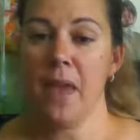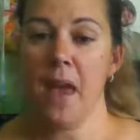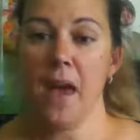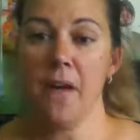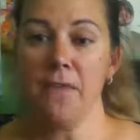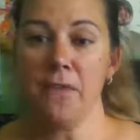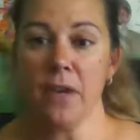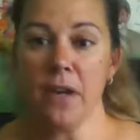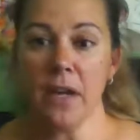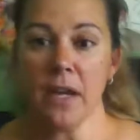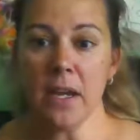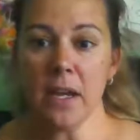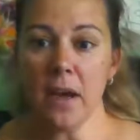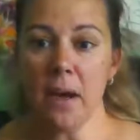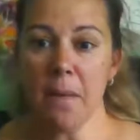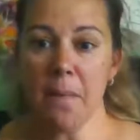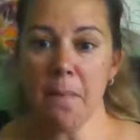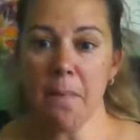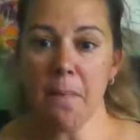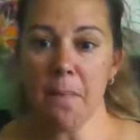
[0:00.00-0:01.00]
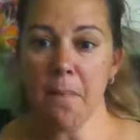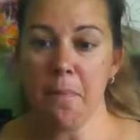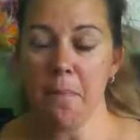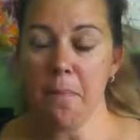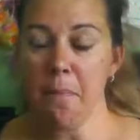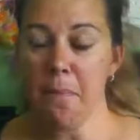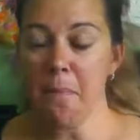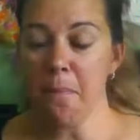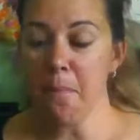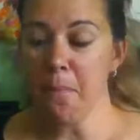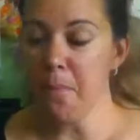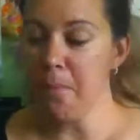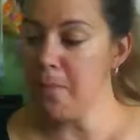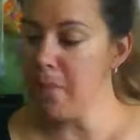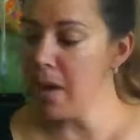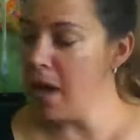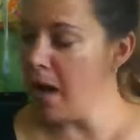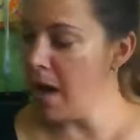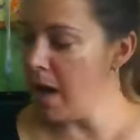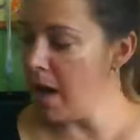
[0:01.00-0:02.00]
Every
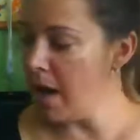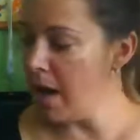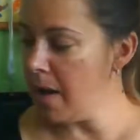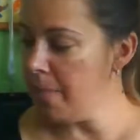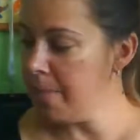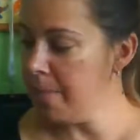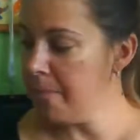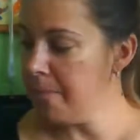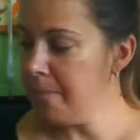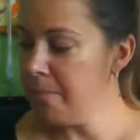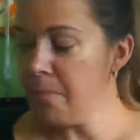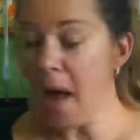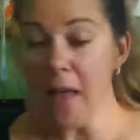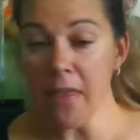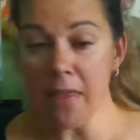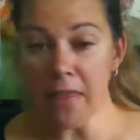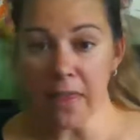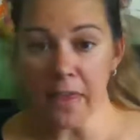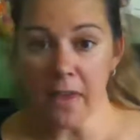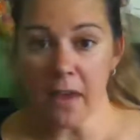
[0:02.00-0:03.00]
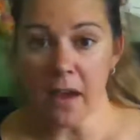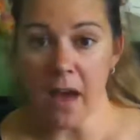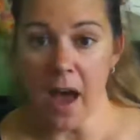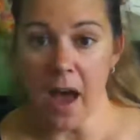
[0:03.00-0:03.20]
month,